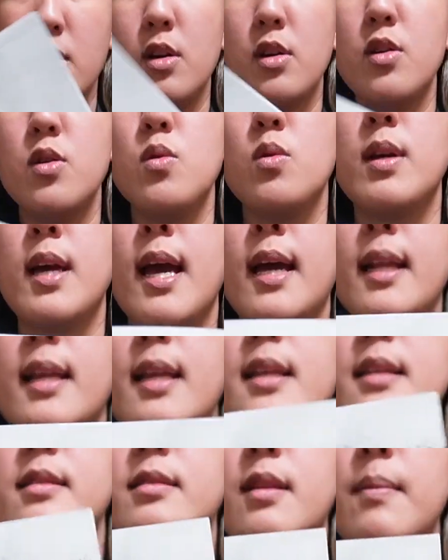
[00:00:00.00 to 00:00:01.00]
you get
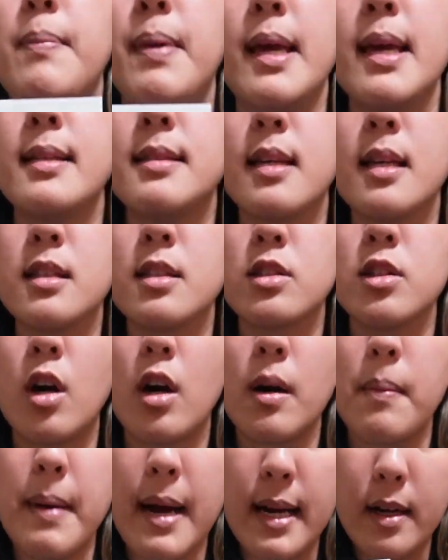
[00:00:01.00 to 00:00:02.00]
is the basic
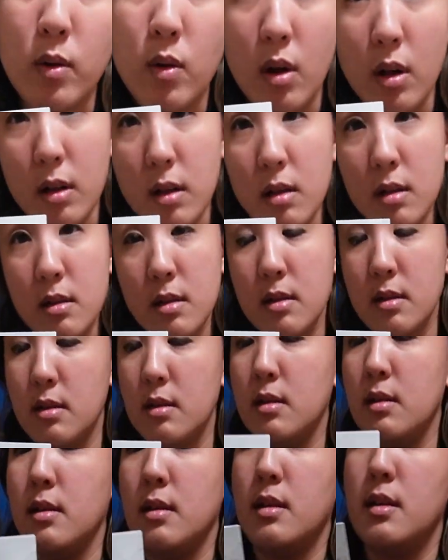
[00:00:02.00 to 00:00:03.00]
start manual,
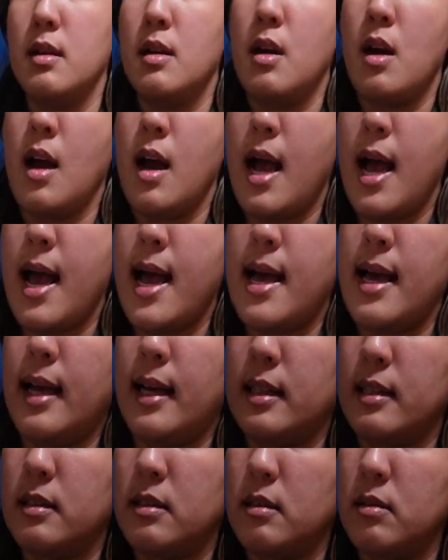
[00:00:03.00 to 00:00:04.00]

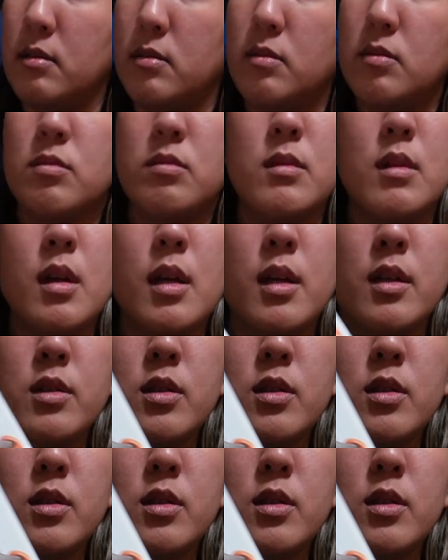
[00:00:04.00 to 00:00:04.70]
and it